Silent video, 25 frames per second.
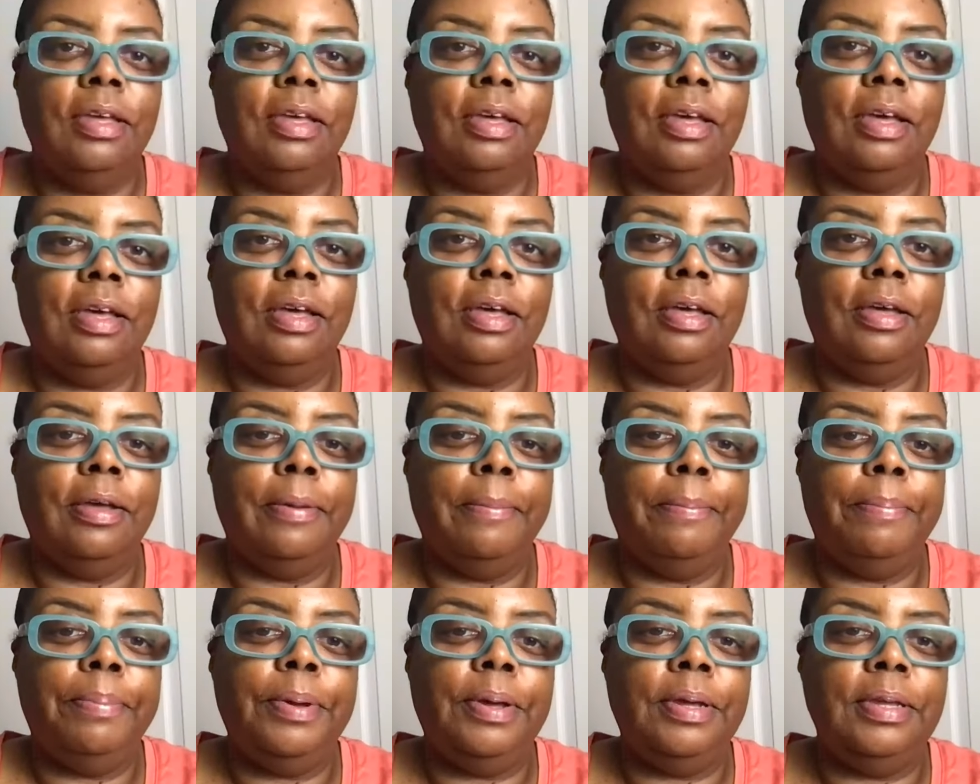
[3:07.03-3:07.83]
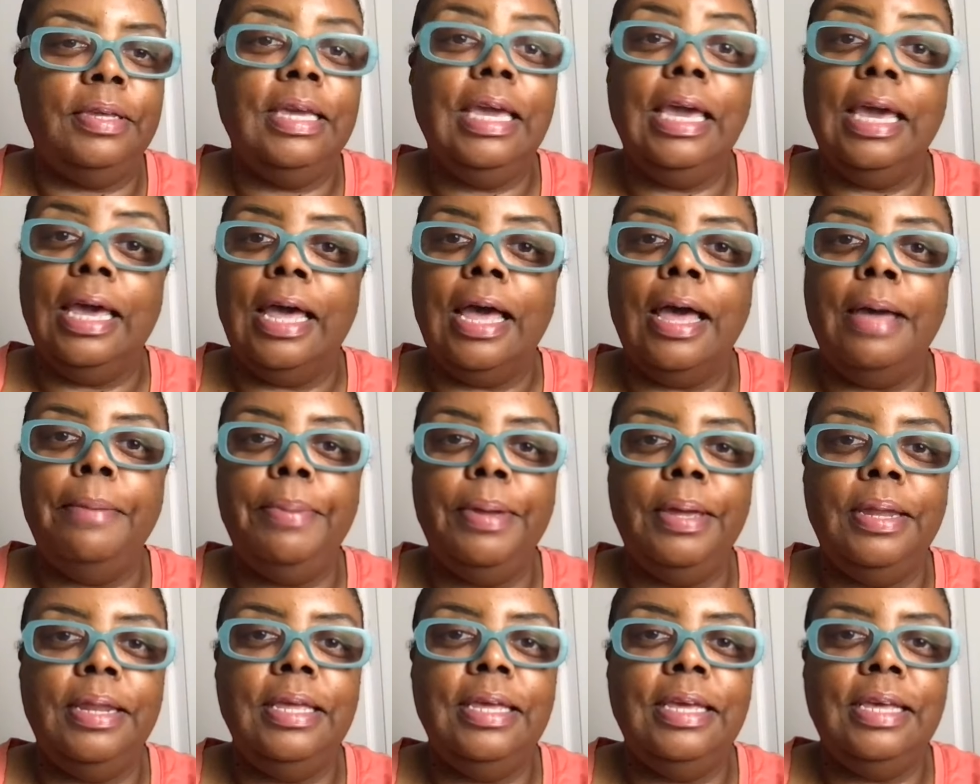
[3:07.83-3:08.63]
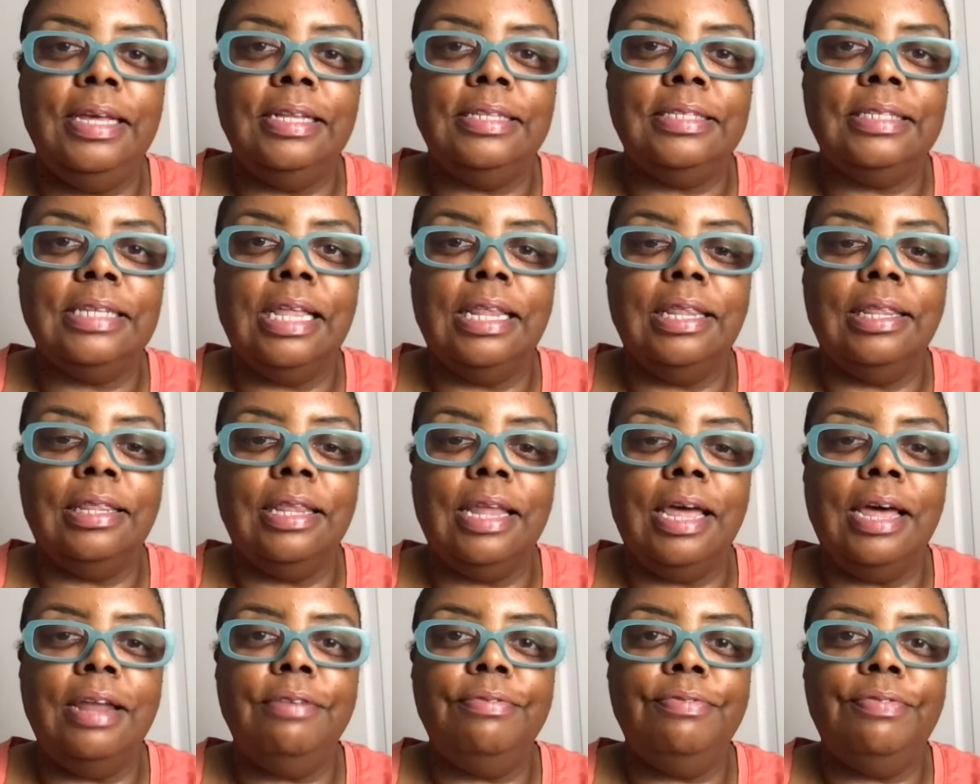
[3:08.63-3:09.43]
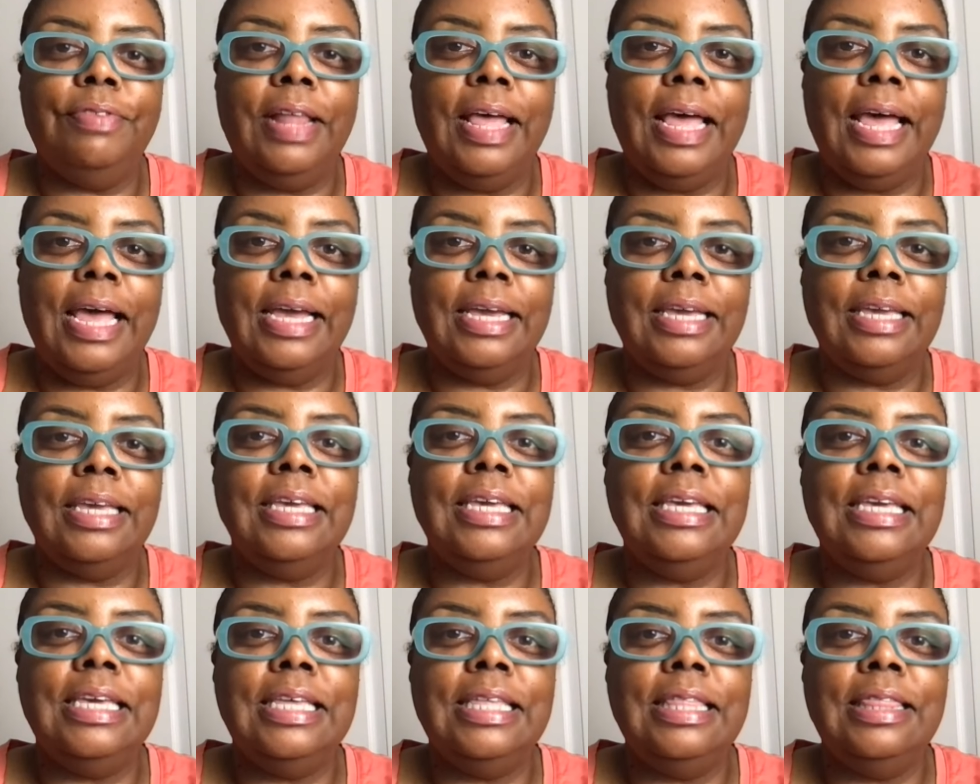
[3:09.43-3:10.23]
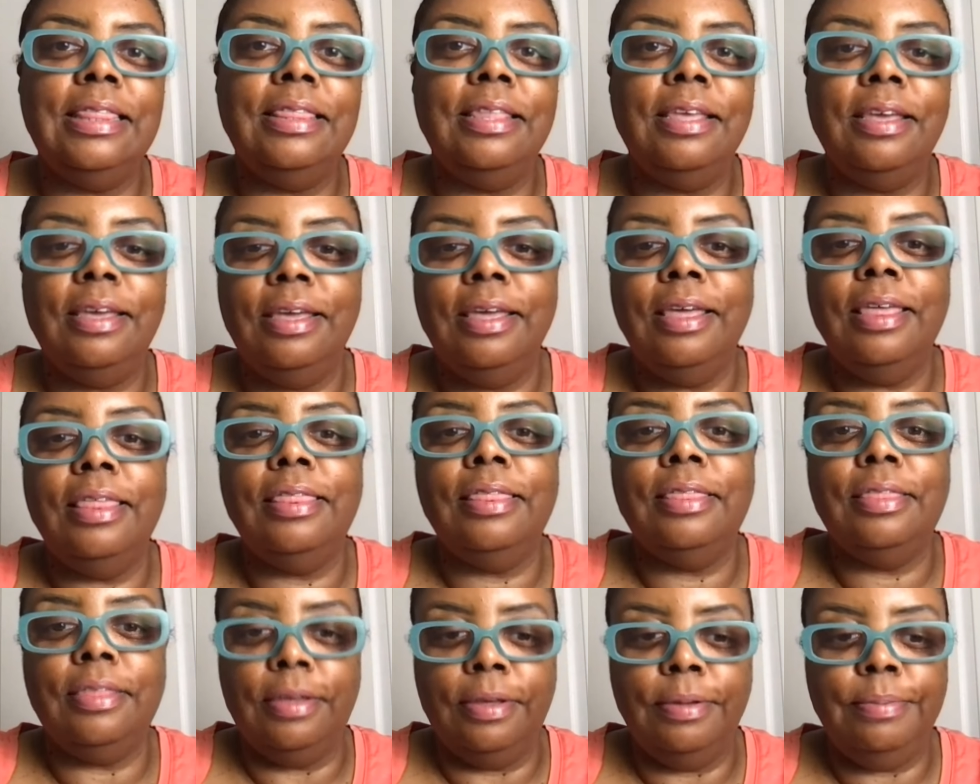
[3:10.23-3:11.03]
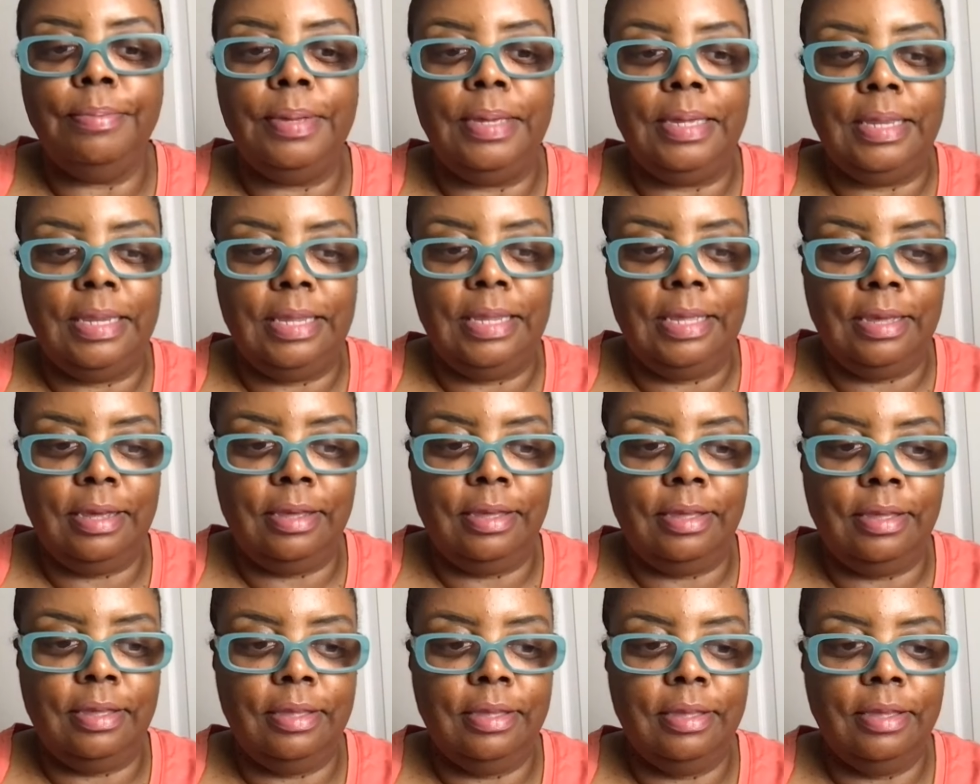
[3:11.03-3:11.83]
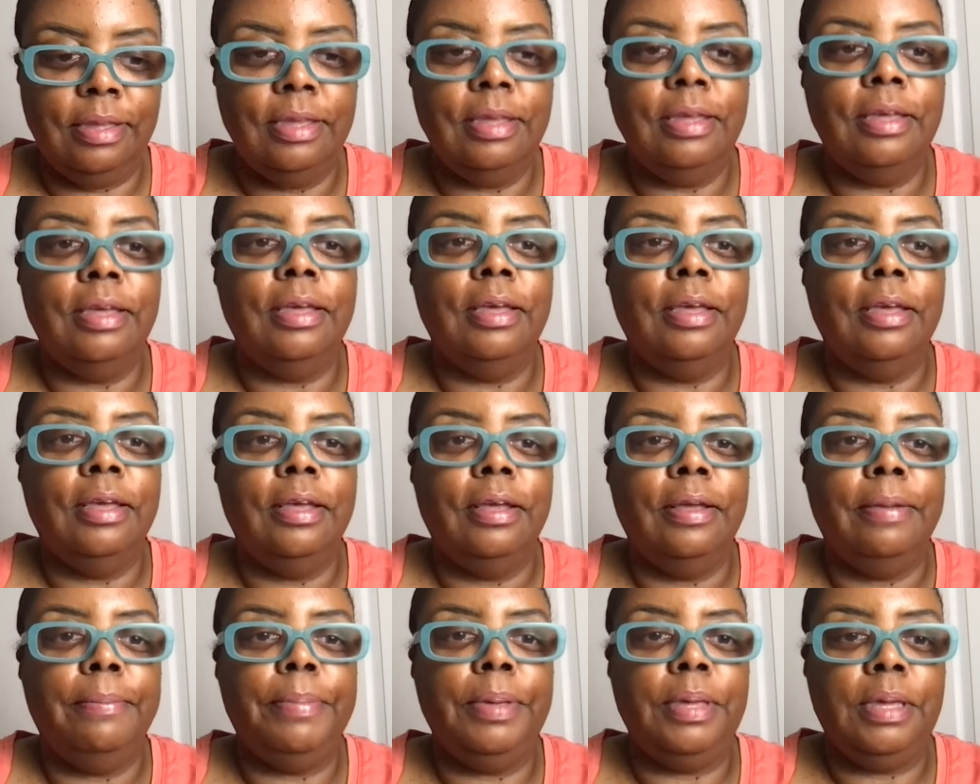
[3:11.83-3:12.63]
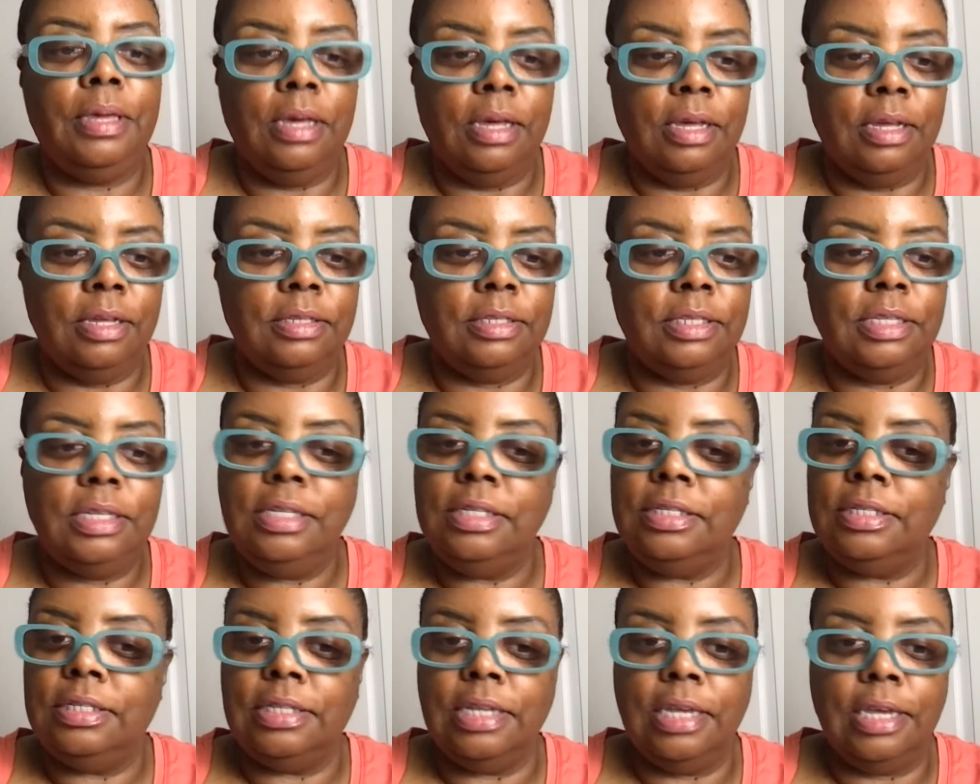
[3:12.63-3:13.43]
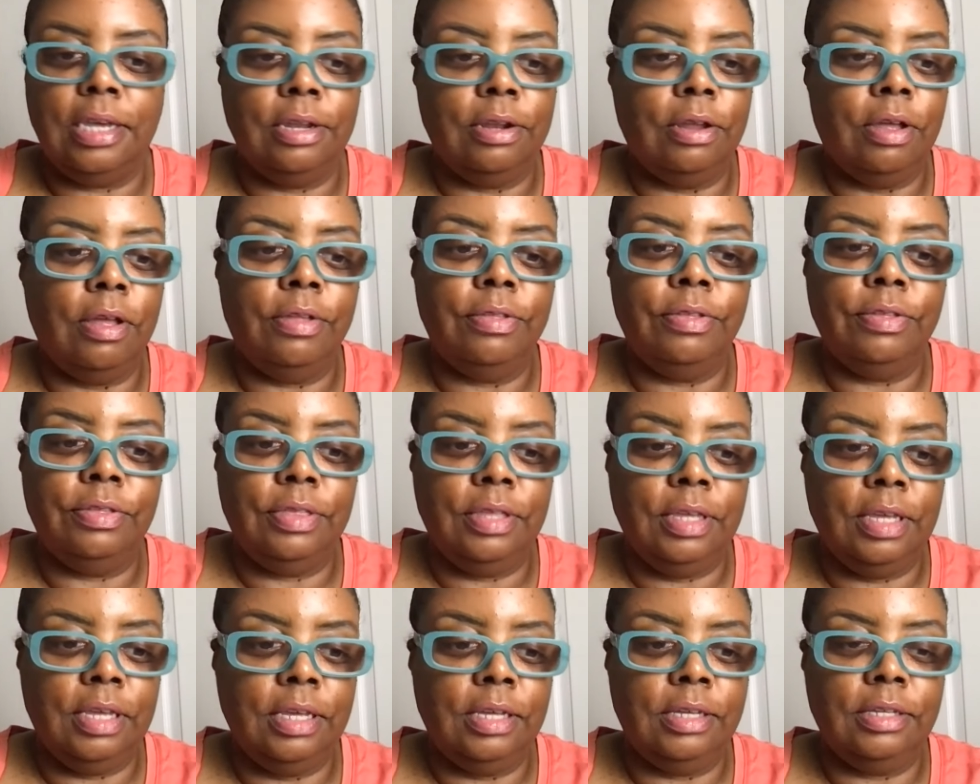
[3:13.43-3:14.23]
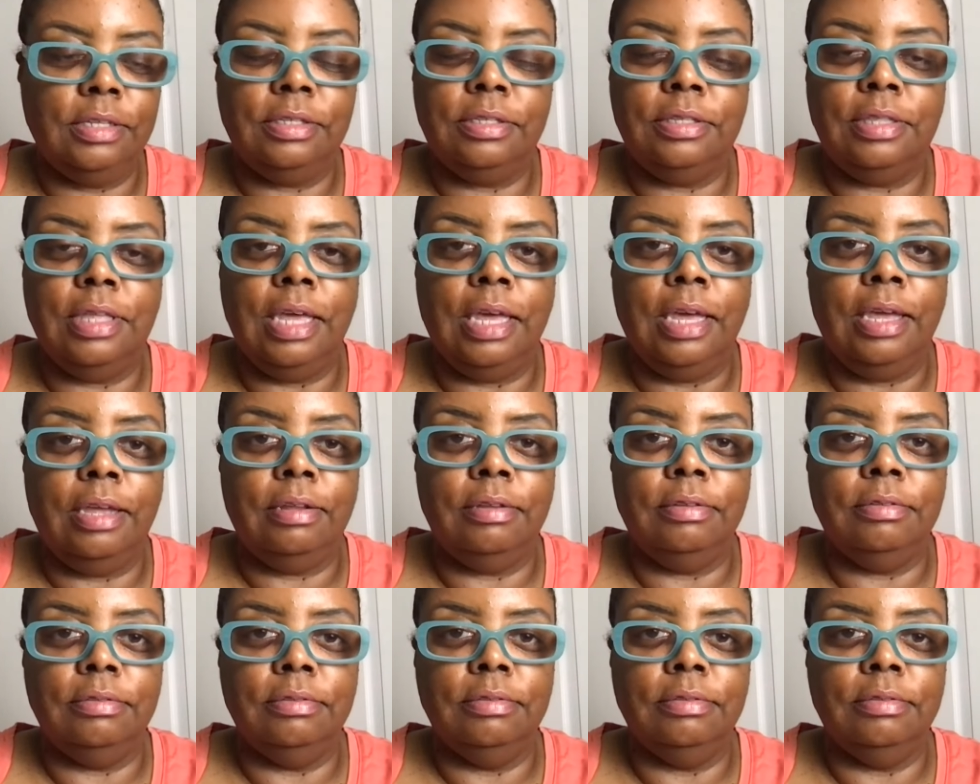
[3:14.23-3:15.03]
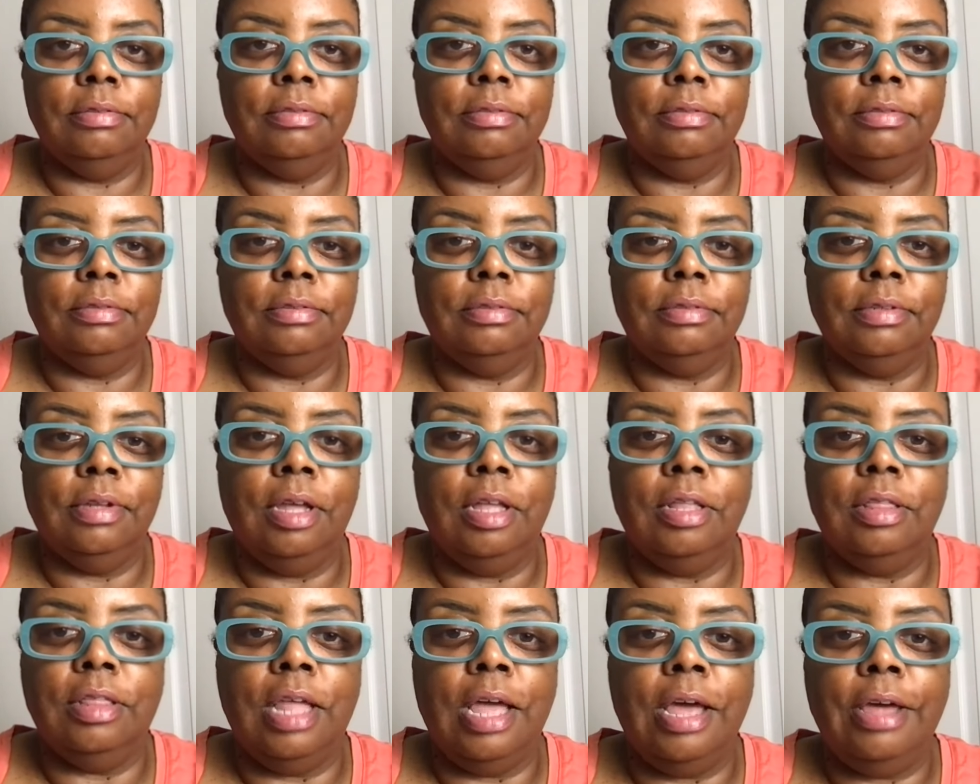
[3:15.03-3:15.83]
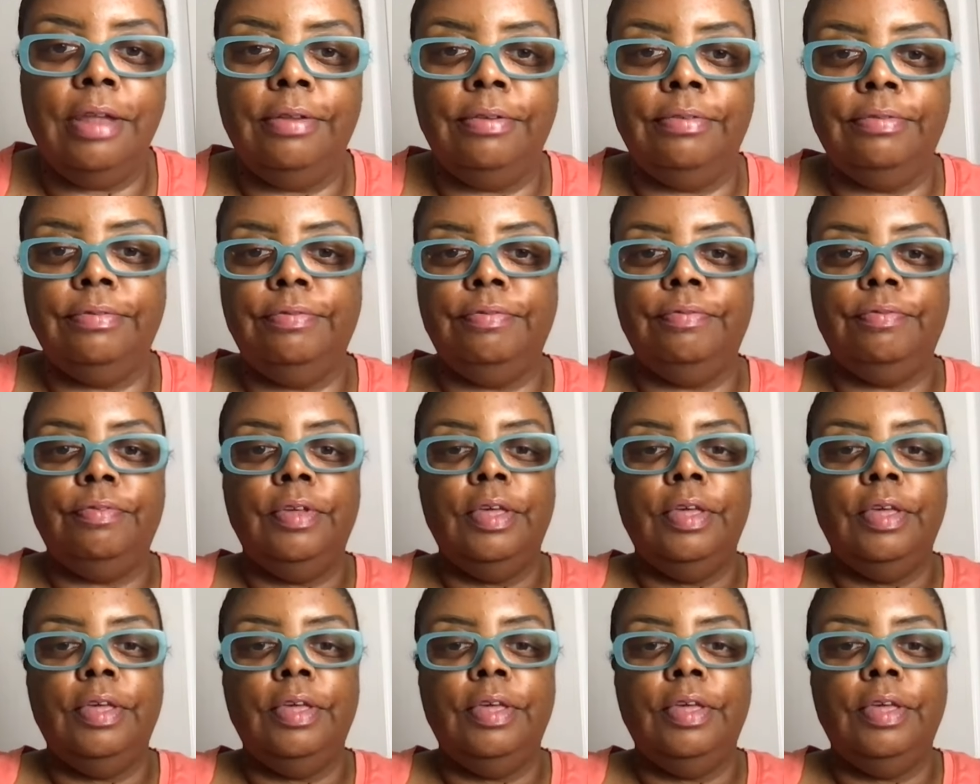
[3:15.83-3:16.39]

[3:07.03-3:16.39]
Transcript: Uh, but yeah, I bet he gets a lot of flack in the media because he's saying all the things that a lot of